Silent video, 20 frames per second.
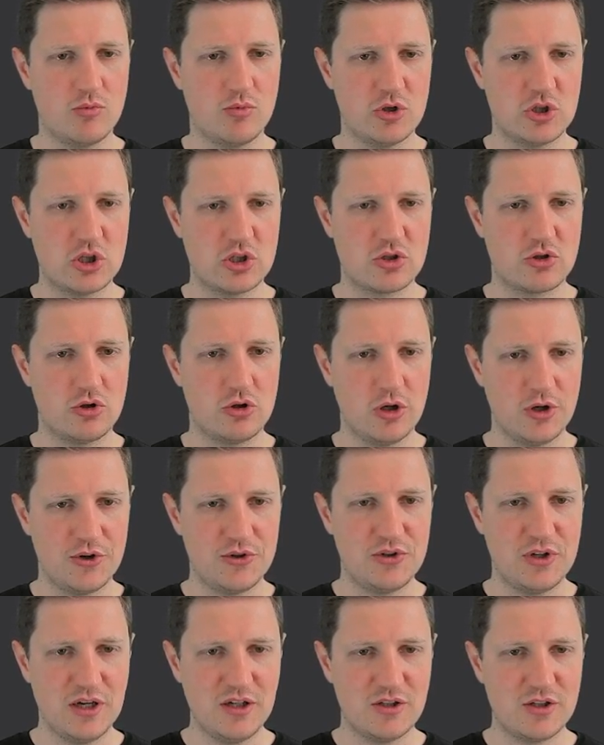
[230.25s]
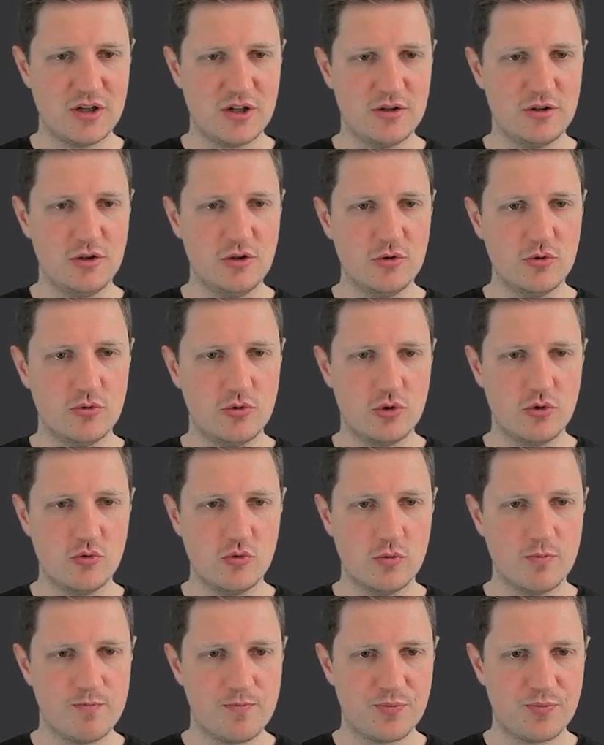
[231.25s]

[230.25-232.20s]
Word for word: which is called data new two.